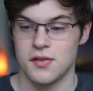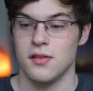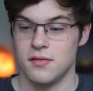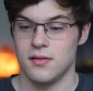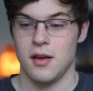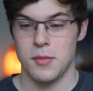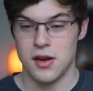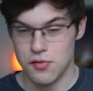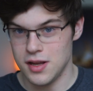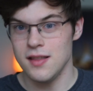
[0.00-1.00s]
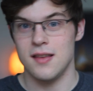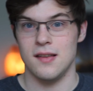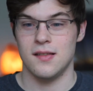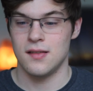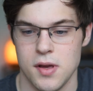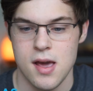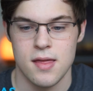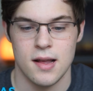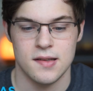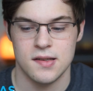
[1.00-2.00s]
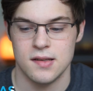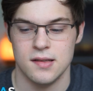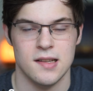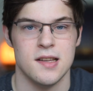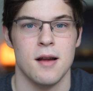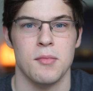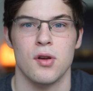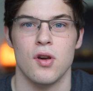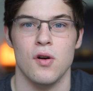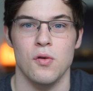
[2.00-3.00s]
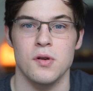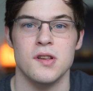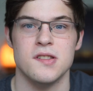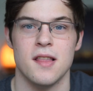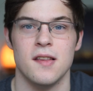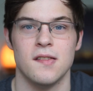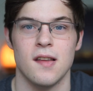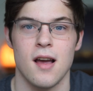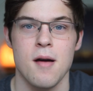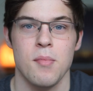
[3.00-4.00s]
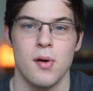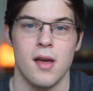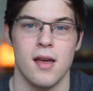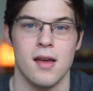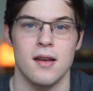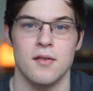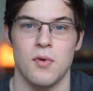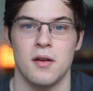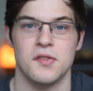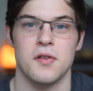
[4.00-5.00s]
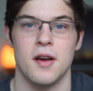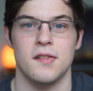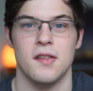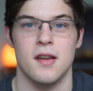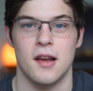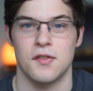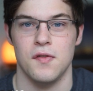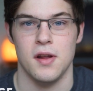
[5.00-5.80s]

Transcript: These are, I mean, you need these. So yeah, that's it. I'm gonna go set this thing up and I'll see you guys in the next